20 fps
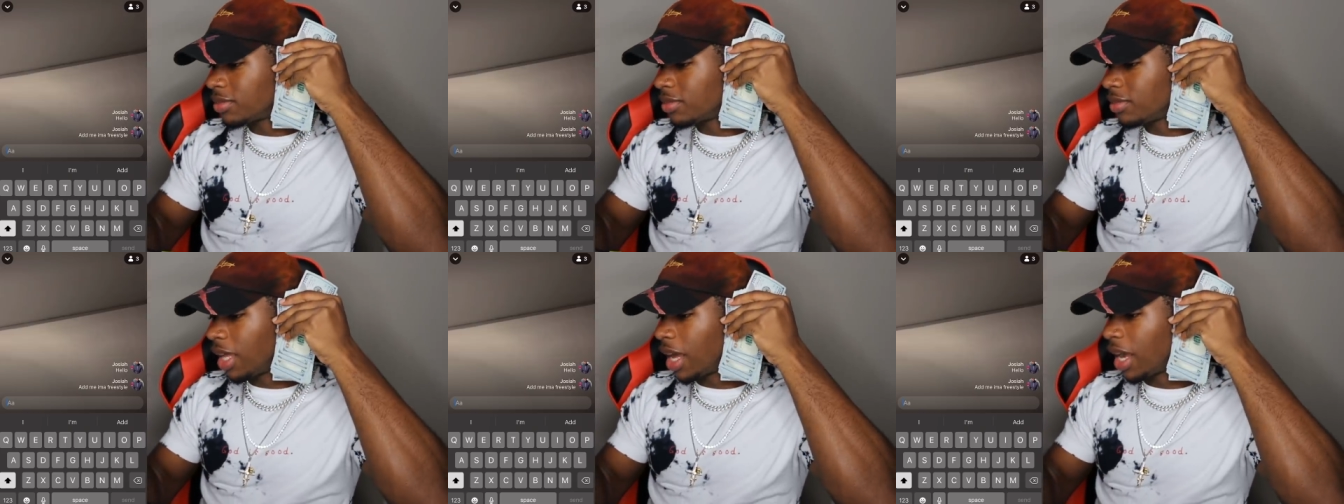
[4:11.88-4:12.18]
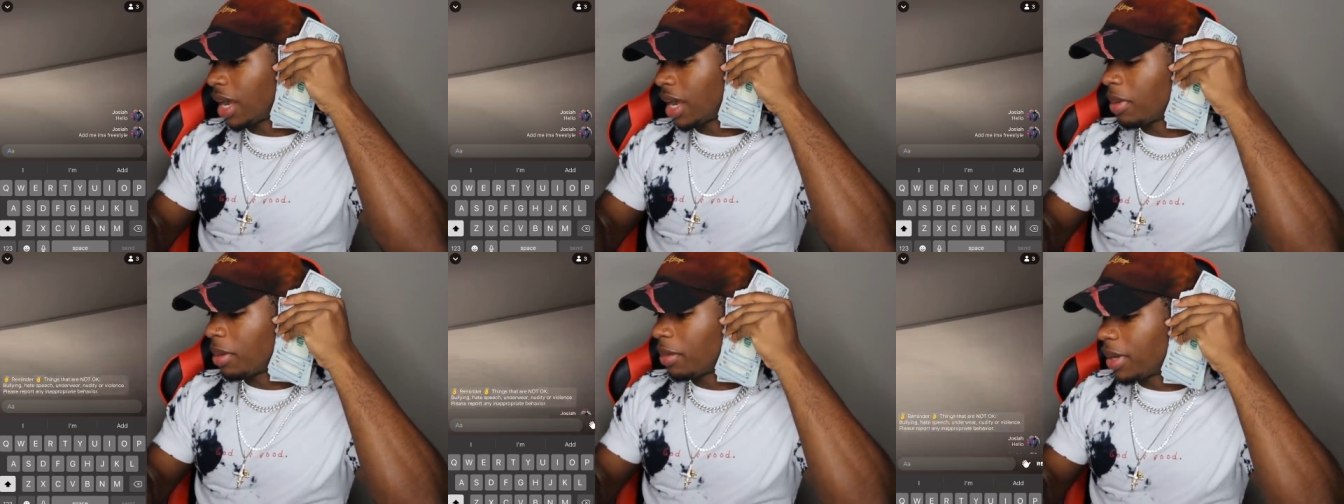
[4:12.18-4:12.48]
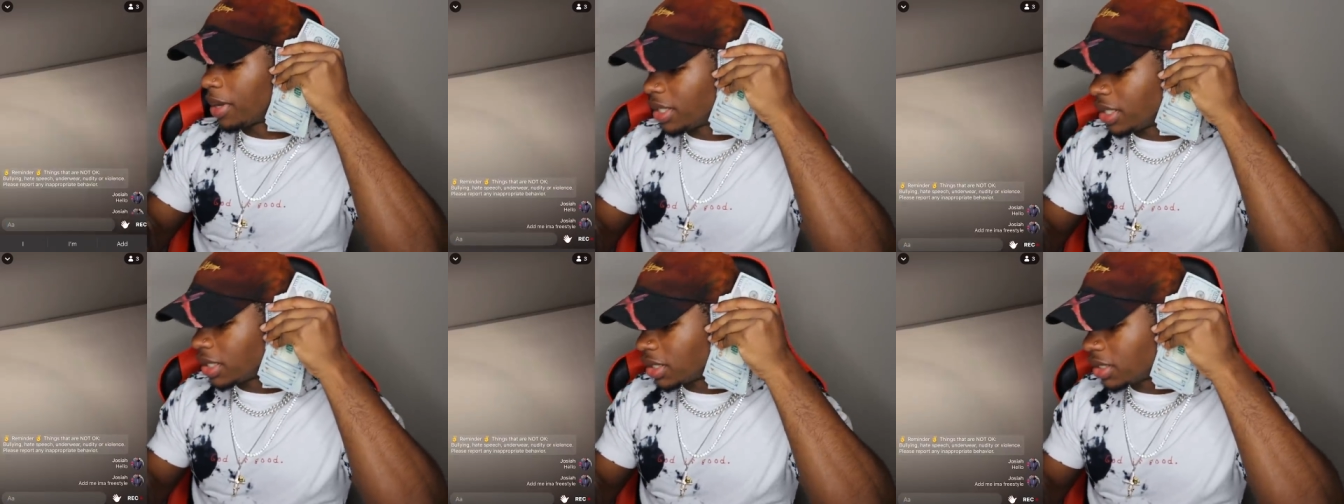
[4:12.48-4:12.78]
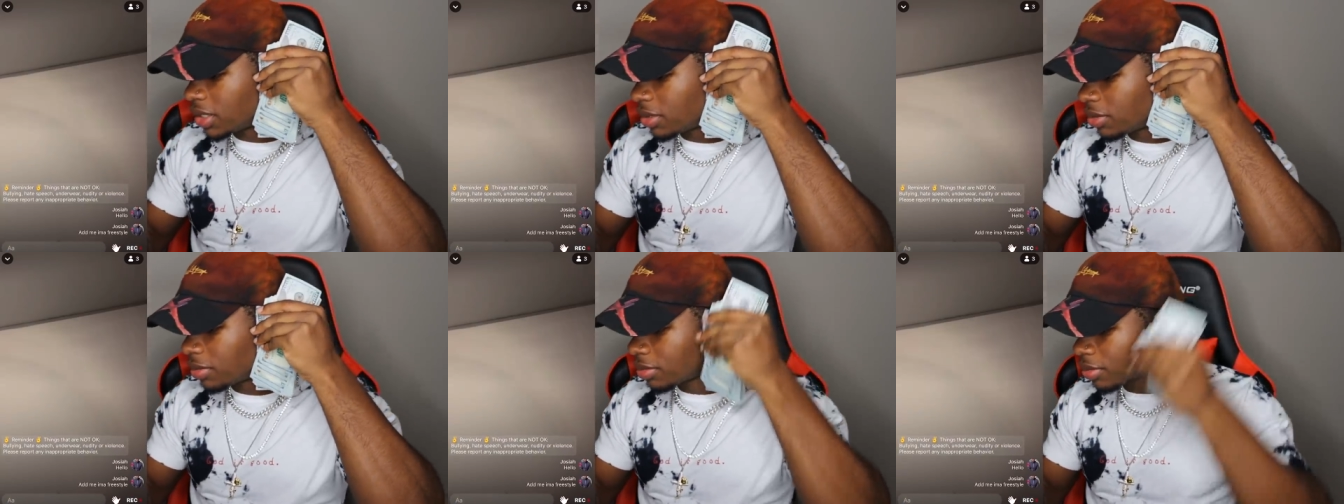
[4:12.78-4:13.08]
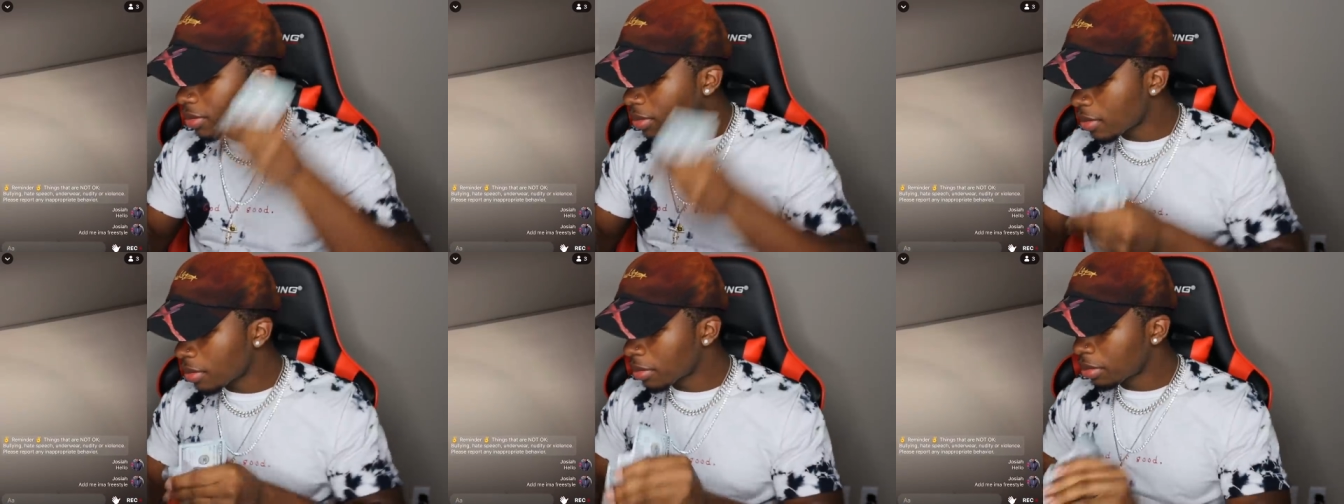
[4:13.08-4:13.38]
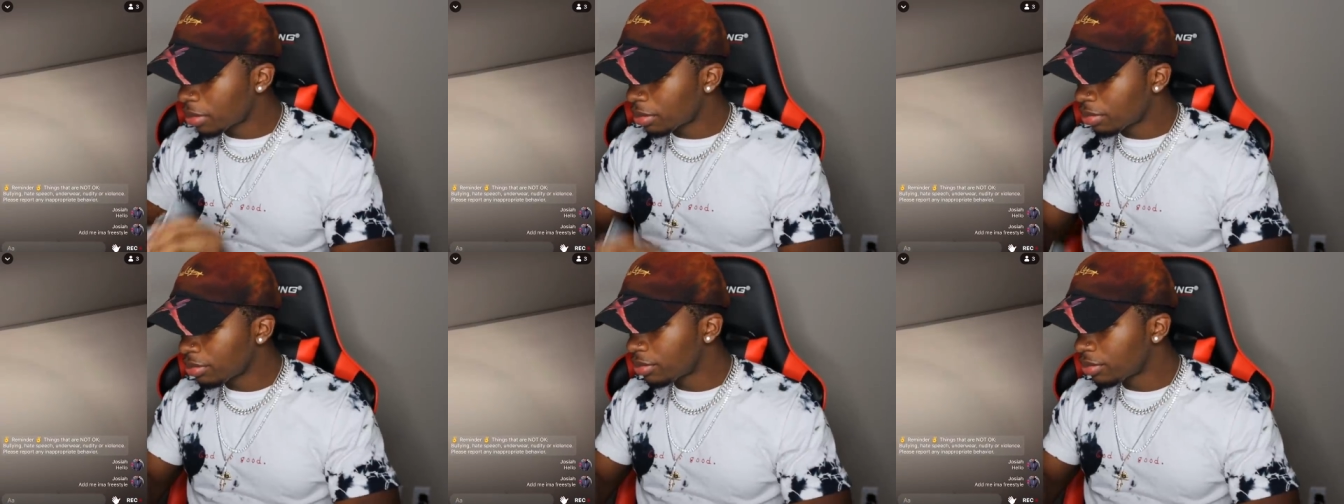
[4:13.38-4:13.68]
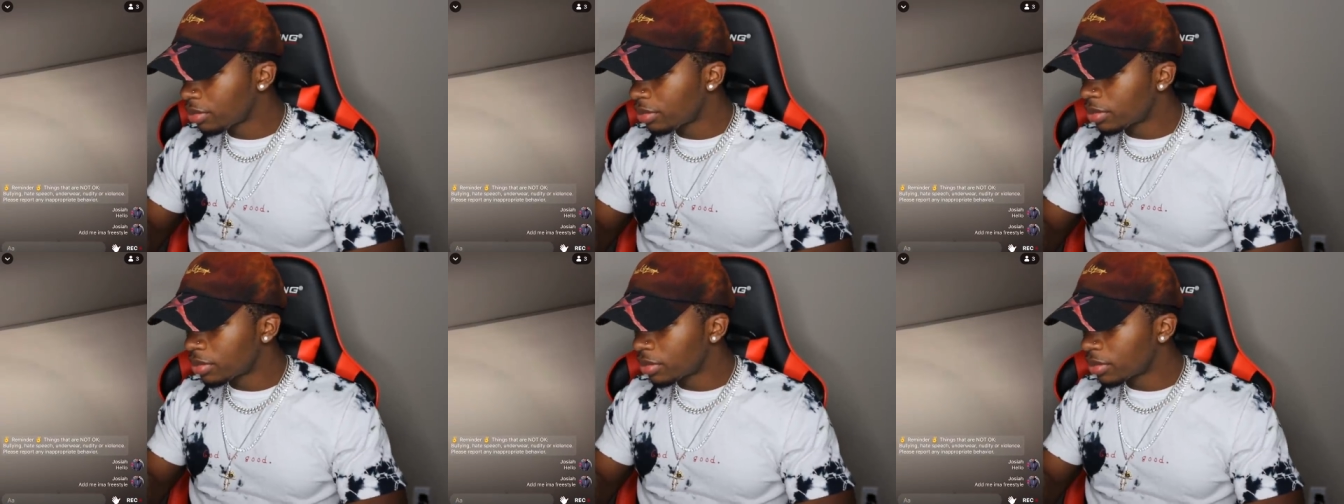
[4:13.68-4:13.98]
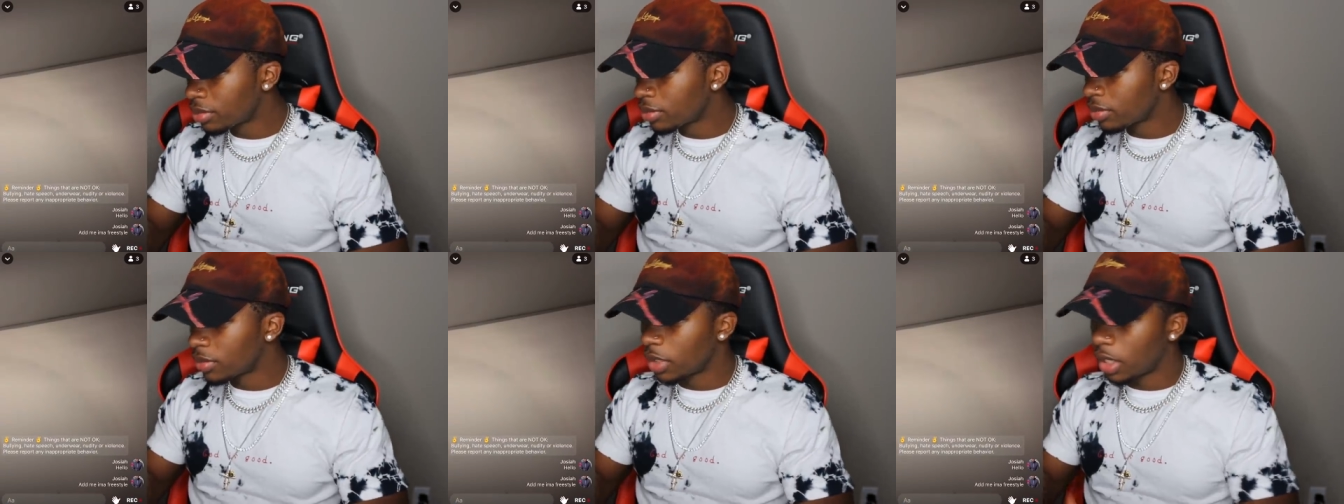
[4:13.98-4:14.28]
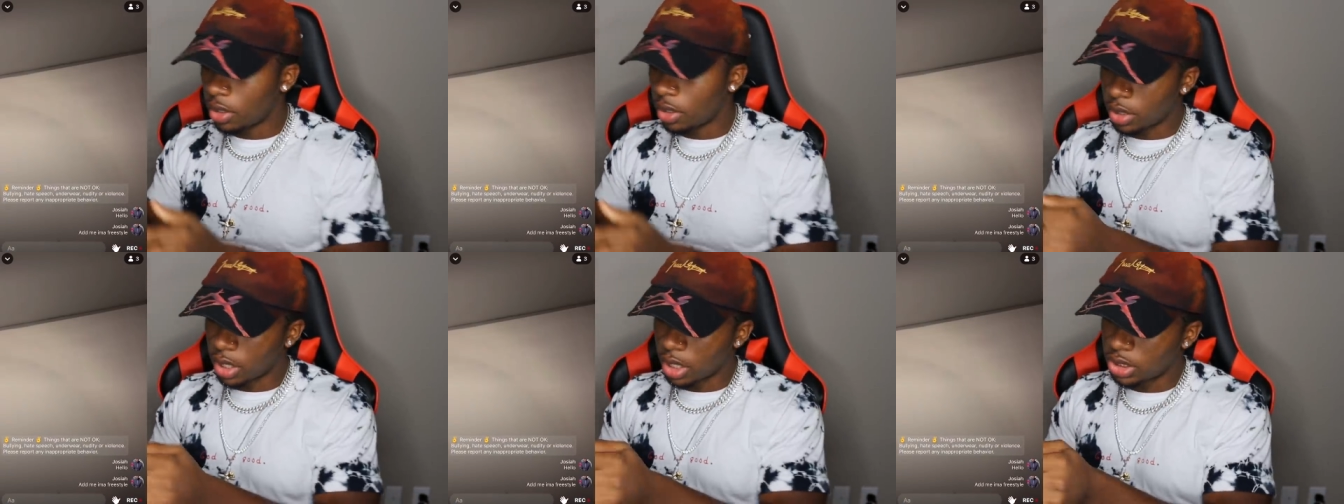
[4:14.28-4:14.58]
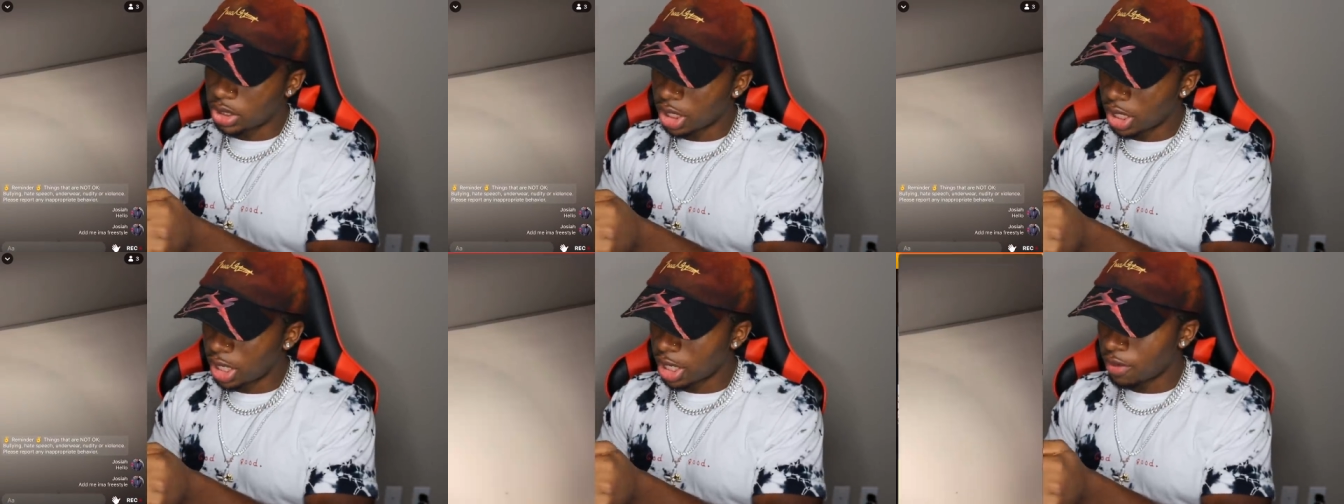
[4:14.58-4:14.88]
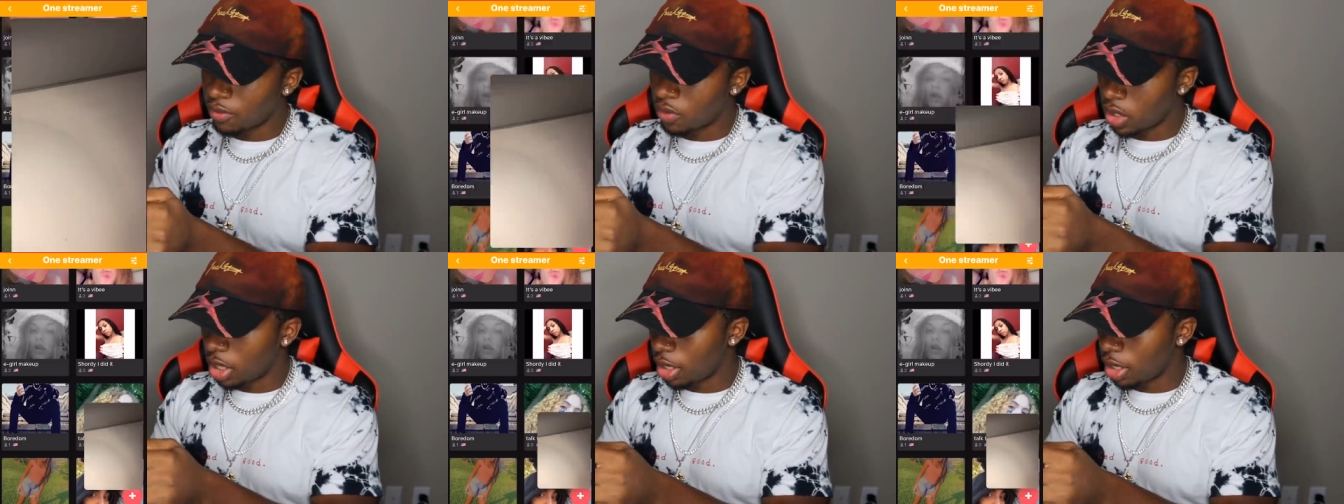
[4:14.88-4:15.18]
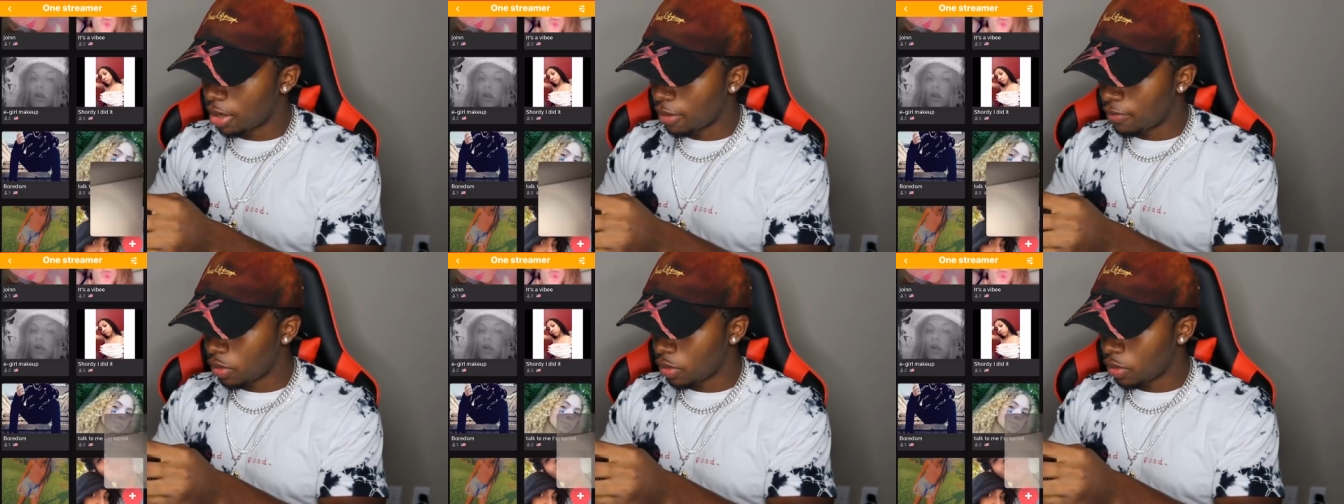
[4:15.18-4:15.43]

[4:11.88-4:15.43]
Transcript: I got my monies. Okay, she's not even here.